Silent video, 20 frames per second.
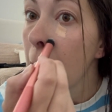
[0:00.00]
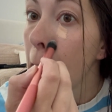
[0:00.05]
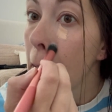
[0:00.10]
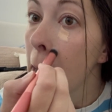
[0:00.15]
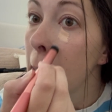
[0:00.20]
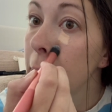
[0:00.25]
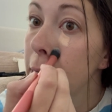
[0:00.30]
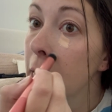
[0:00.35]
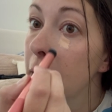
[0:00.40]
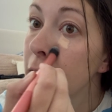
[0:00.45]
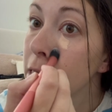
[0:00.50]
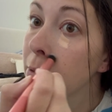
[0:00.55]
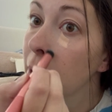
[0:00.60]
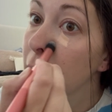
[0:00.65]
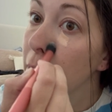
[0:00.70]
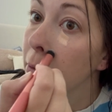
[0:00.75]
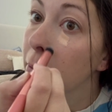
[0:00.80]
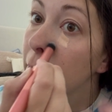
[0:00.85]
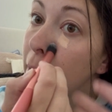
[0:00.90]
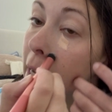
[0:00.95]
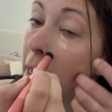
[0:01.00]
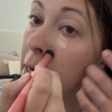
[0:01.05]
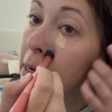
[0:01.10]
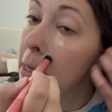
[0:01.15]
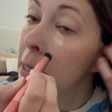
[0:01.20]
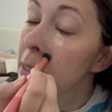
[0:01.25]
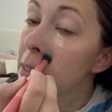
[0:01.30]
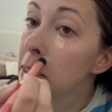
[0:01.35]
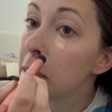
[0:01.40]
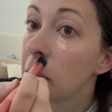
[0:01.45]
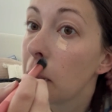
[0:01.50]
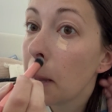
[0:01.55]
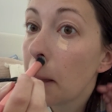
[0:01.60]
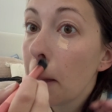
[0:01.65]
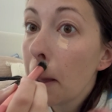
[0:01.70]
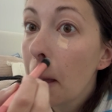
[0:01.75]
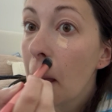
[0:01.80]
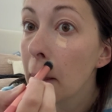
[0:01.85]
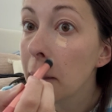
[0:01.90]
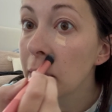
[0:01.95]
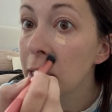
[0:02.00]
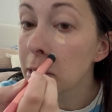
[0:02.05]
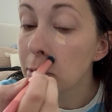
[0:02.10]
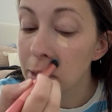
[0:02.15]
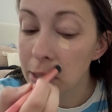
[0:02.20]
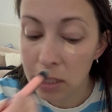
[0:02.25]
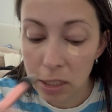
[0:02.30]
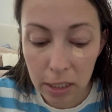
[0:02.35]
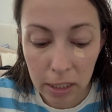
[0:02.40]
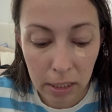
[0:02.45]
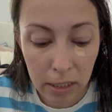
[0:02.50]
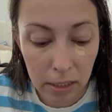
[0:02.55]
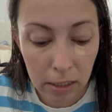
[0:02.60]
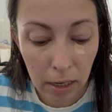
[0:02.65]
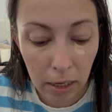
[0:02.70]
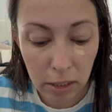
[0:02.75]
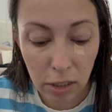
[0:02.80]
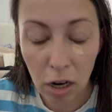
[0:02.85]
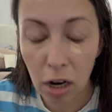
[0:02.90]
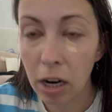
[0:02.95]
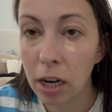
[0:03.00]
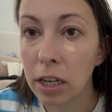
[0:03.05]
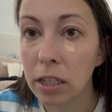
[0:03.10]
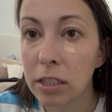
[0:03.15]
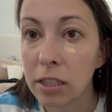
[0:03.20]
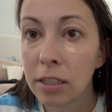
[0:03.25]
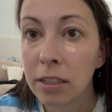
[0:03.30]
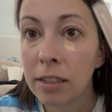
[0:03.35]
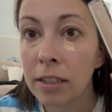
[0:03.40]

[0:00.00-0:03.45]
It takes away the redness. And this was just a Tarte